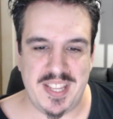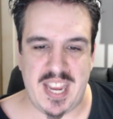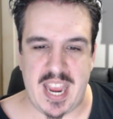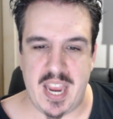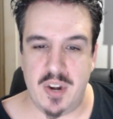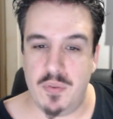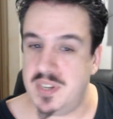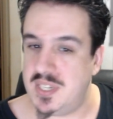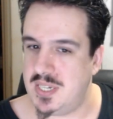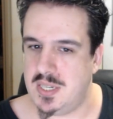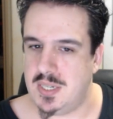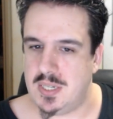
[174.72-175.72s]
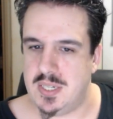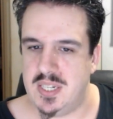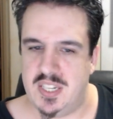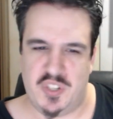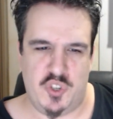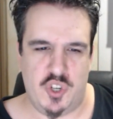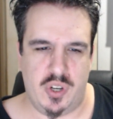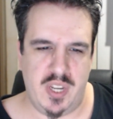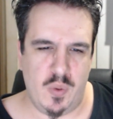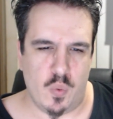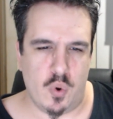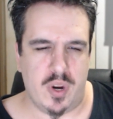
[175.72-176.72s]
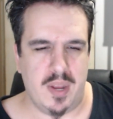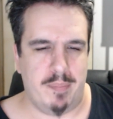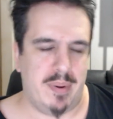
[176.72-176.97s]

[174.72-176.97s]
The end result is Johnnie Walker